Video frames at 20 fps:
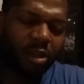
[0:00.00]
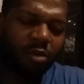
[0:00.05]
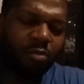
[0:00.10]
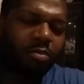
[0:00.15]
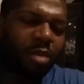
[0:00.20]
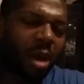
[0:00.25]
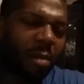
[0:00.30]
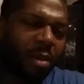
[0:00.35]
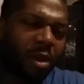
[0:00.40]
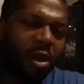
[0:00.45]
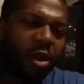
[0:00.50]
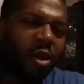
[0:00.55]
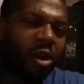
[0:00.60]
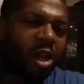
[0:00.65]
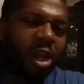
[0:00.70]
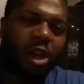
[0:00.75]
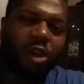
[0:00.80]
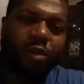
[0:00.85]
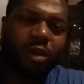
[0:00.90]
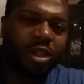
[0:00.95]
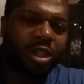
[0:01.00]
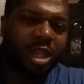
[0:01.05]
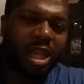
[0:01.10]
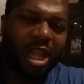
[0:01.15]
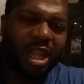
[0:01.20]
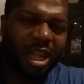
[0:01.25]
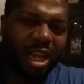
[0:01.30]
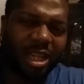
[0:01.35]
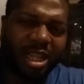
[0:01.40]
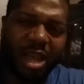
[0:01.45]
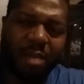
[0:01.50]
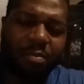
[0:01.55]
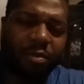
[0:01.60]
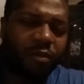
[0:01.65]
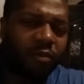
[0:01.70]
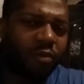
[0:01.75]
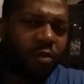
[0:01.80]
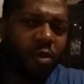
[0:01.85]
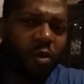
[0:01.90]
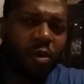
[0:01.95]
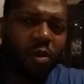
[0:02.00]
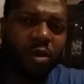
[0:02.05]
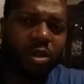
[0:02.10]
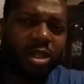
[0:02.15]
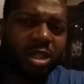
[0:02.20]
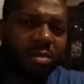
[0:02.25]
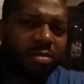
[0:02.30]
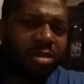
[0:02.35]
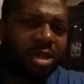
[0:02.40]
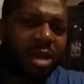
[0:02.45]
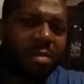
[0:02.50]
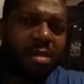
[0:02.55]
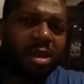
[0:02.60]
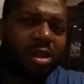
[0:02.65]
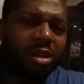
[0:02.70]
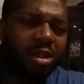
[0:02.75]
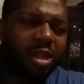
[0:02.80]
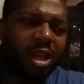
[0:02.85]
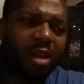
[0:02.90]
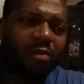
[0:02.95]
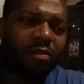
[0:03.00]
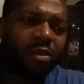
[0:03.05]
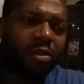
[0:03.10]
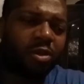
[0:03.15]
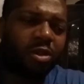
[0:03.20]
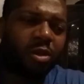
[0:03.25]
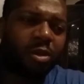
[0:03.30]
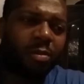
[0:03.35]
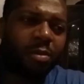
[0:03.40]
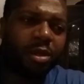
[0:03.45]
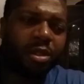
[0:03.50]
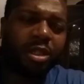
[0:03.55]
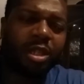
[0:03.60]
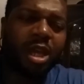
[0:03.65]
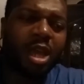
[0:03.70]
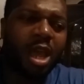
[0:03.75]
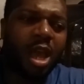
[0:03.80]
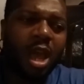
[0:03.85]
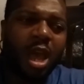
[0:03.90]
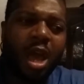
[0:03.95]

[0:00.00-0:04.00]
you probably heard an iteration that like that before sometime in your life, YouTubers.